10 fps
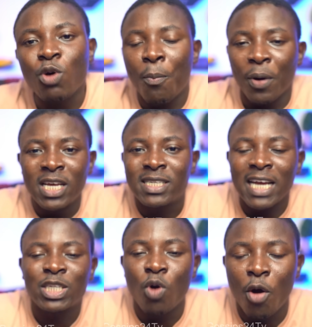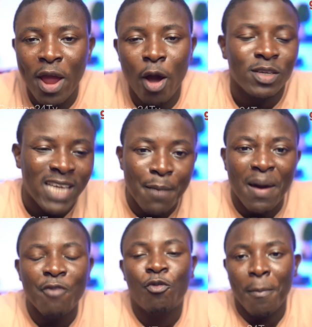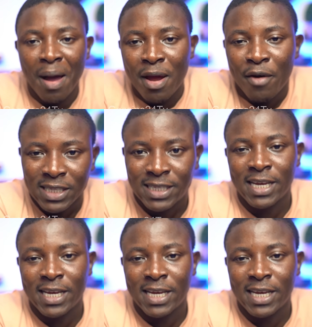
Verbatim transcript: to a police station where we are cyber if you about around